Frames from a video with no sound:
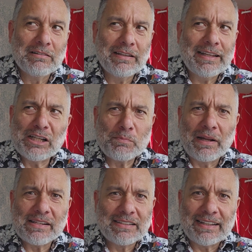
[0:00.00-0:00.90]
English
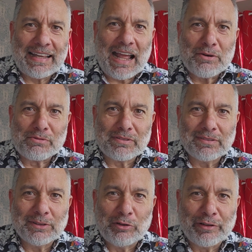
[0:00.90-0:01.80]
players didn't get out
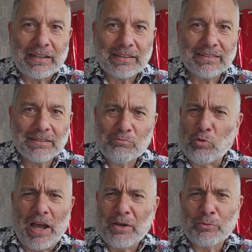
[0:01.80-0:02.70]
of England.
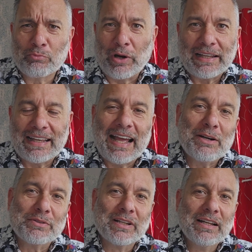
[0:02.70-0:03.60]
Why get
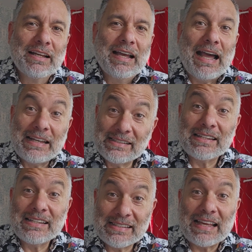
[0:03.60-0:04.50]
out? And
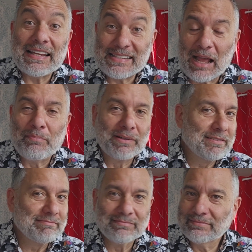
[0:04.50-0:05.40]
since that has
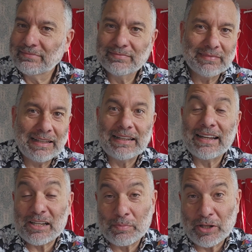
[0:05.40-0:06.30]
happened,
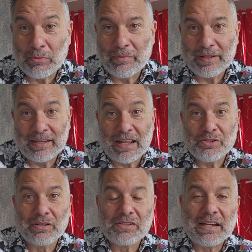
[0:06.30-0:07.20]
England has become a better
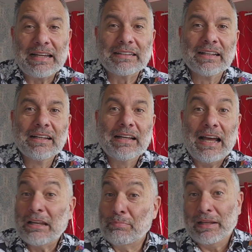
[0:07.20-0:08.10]
national side,
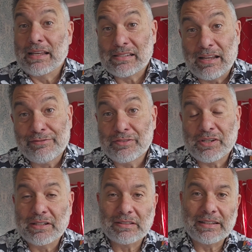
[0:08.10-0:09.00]
and players have
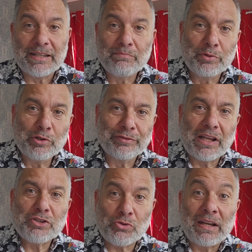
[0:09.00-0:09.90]
certainly
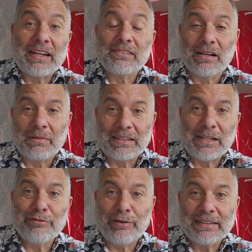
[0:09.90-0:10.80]
improved. Trent at Real
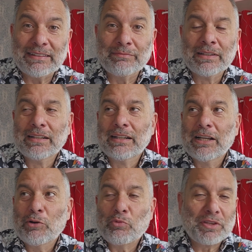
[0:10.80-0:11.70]
Madrid fighting
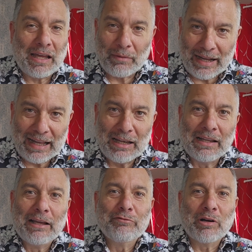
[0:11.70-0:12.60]
with
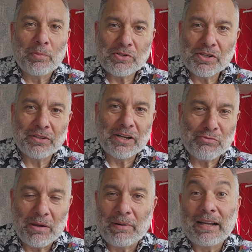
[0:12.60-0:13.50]
Carvajal for a position as
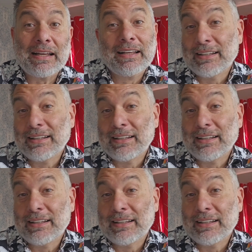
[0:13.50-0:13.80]
right back.